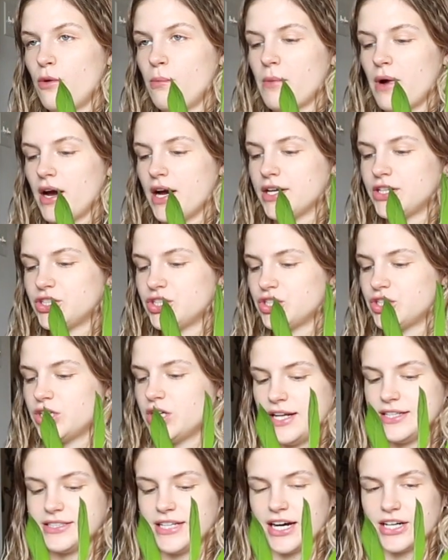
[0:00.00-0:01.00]
much.
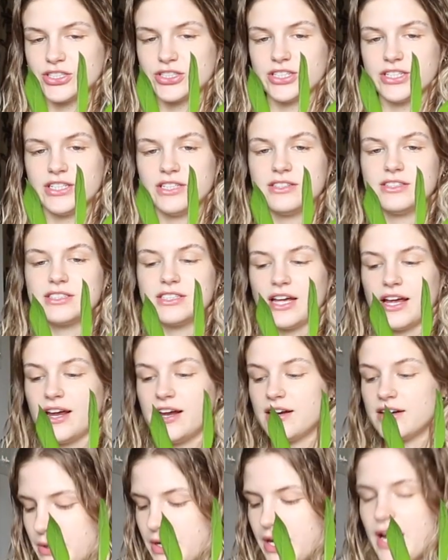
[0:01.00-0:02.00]
It's actually
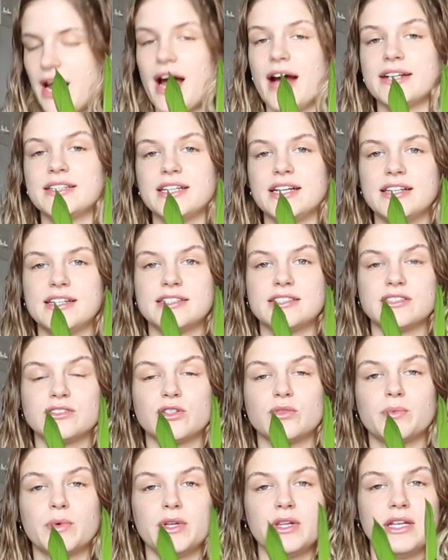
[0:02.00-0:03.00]
insane, but I'd say this is a
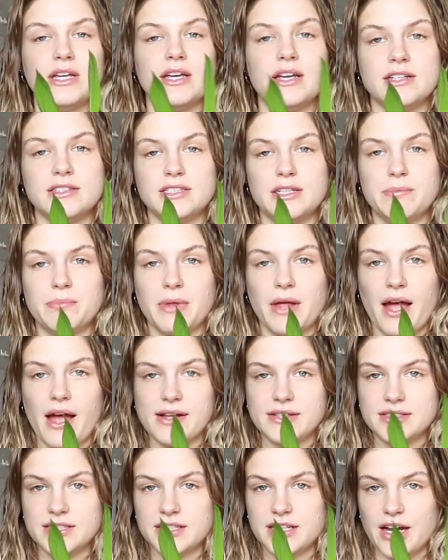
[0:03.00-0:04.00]
really easy
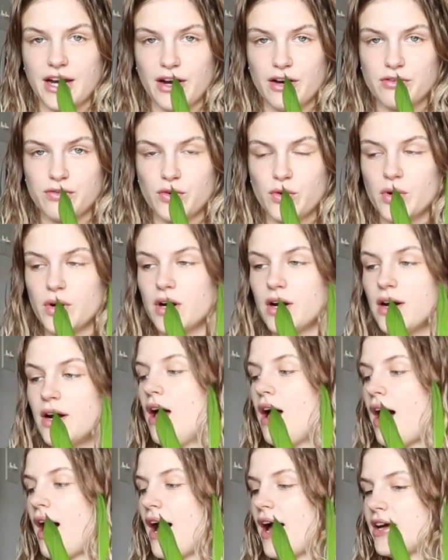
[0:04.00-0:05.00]
plant to care for.
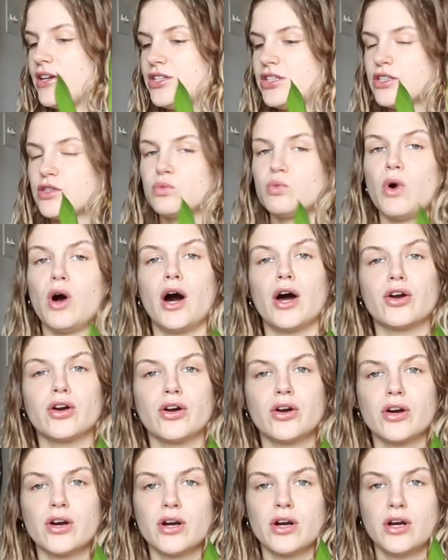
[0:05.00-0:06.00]
I just
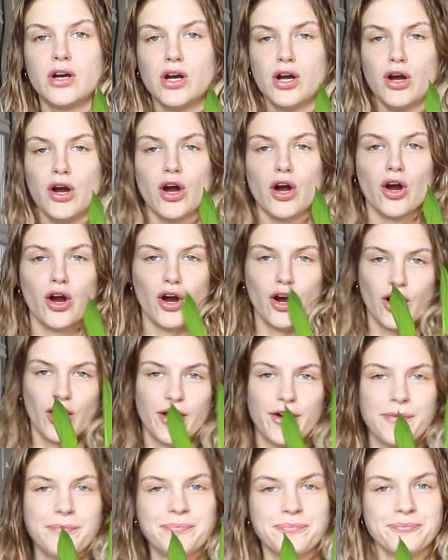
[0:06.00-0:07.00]
water
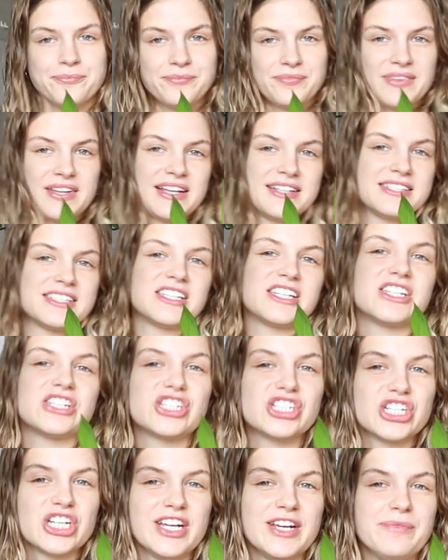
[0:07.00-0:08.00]
her, it's a
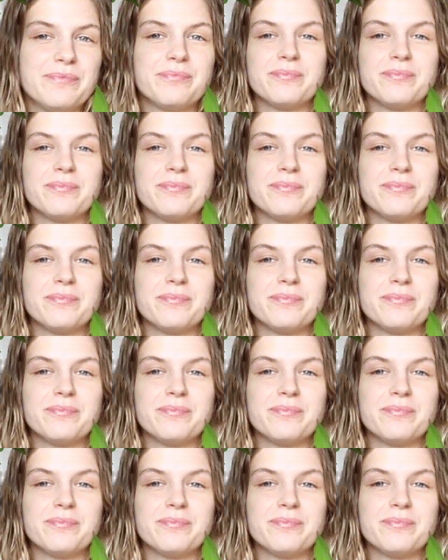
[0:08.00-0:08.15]
she,